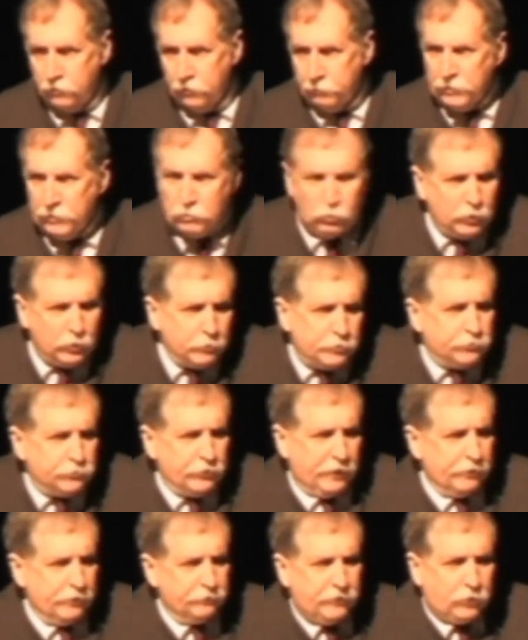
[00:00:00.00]
I mean, where is
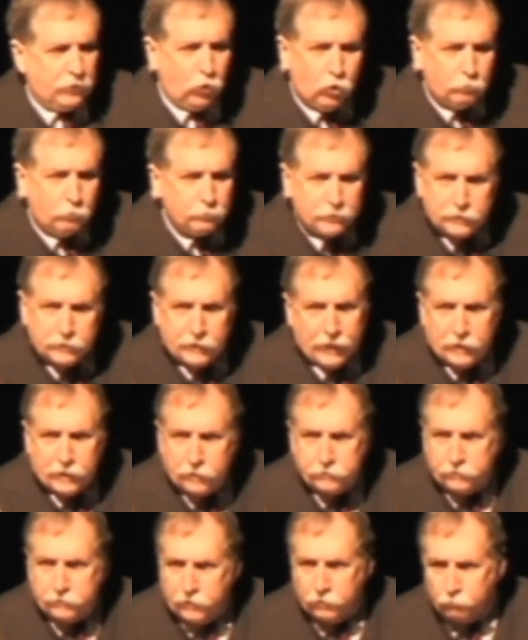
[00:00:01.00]
that? Is that Albany,
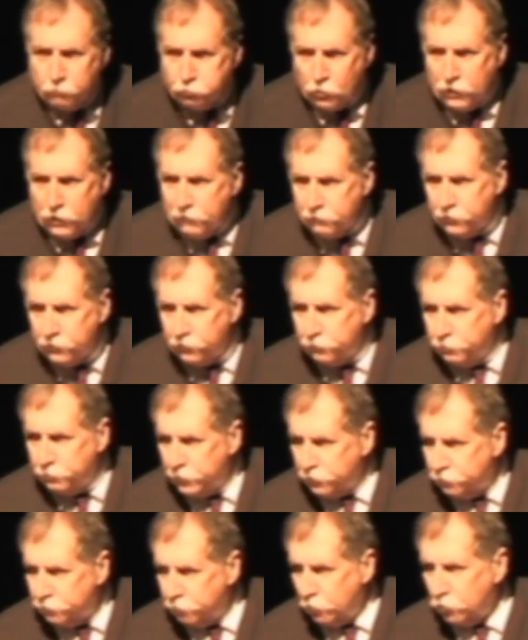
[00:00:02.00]
Allentown, Providence,
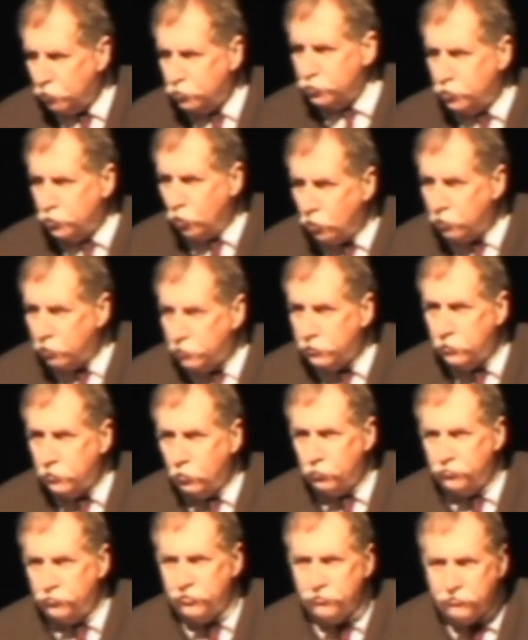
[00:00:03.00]
Pittsburgh, Charlotte,
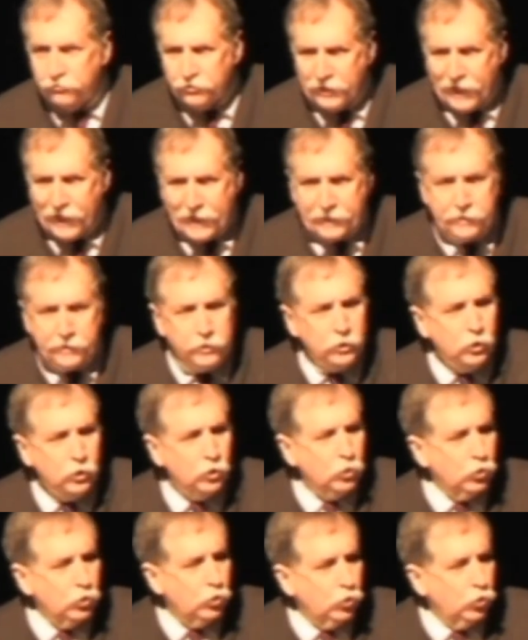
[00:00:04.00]
or Cincinnati?
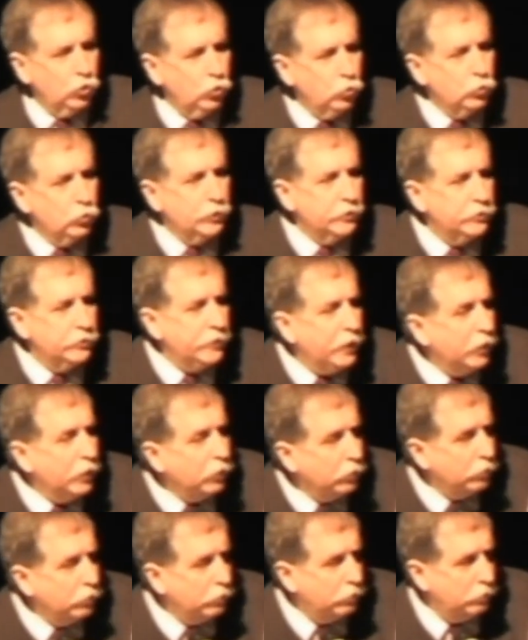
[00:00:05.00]
Who can
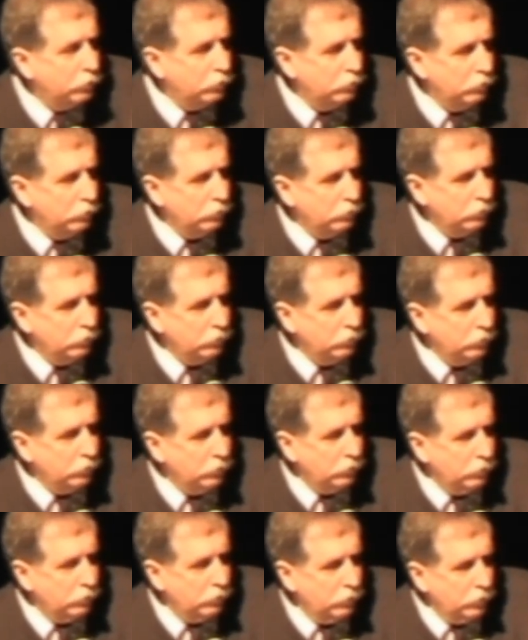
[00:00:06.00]
tell?
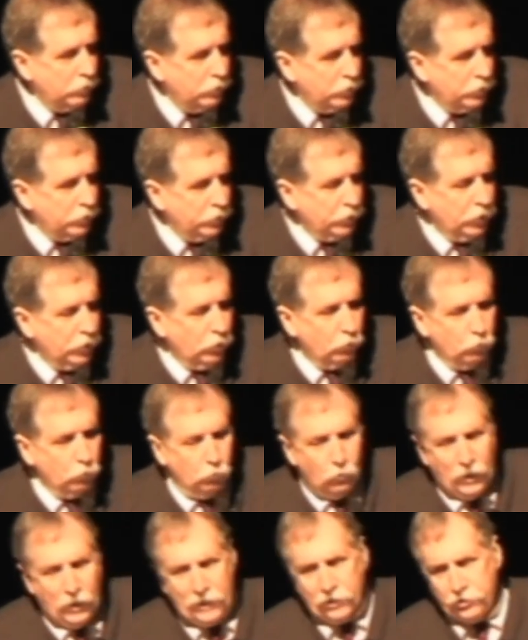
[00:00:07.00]
You
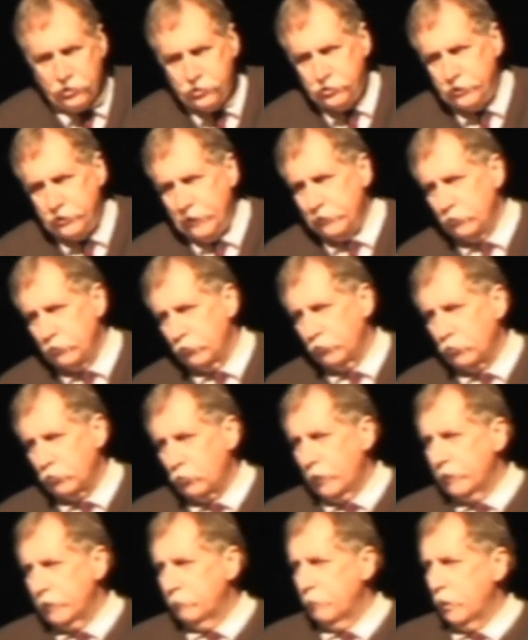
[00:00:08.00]
know, Wallace Stegner, the
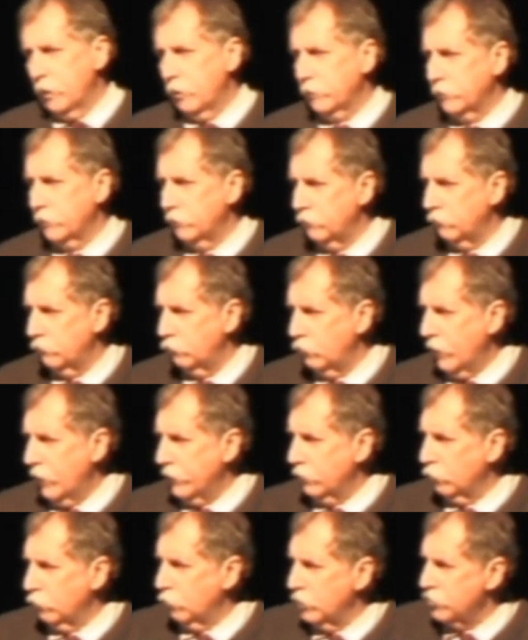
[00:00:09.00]
great American
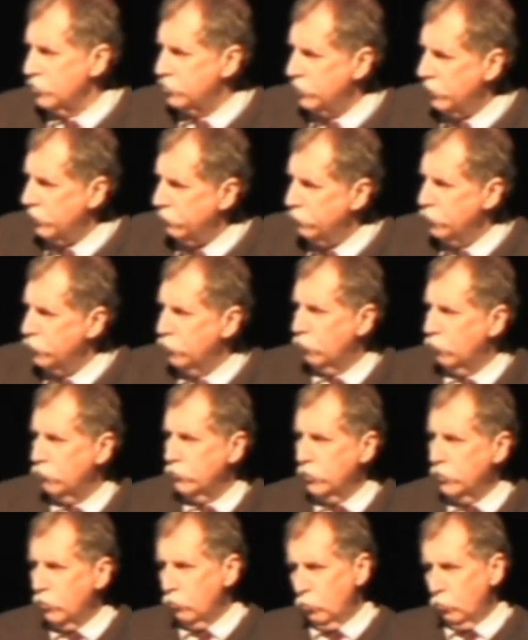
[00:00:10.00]
writer, once said, if you
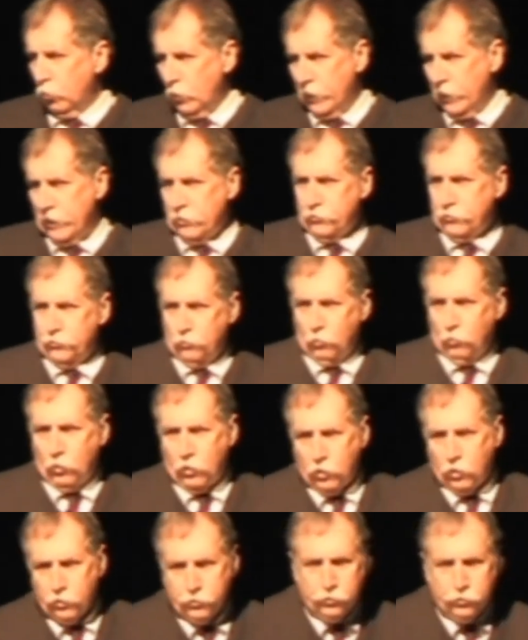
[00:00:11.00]
don't know where you
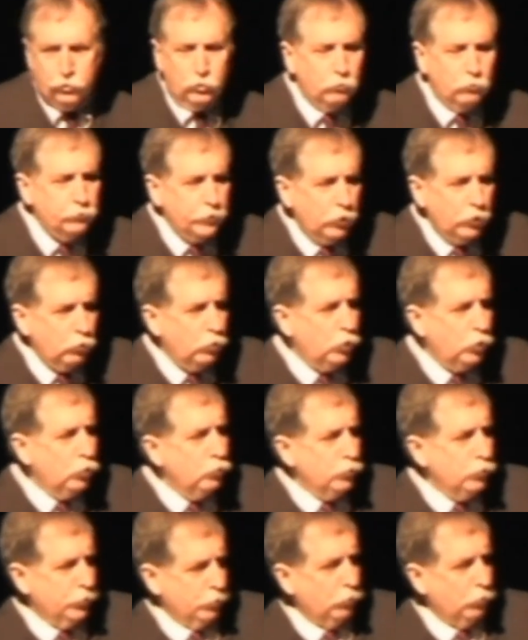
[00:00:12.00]
are, you don't know
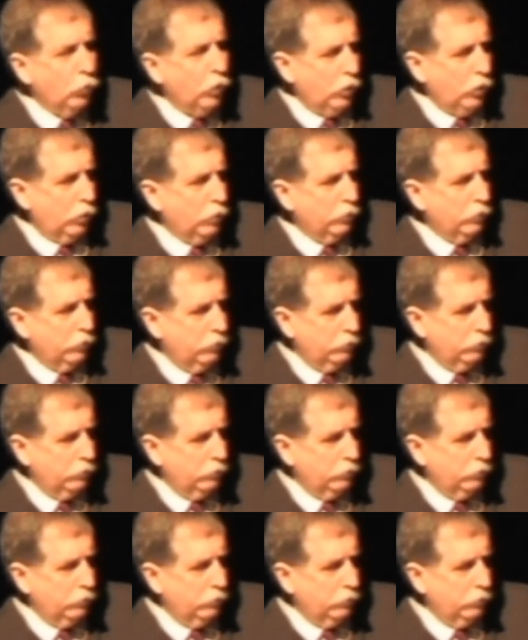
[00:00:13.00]
who you are.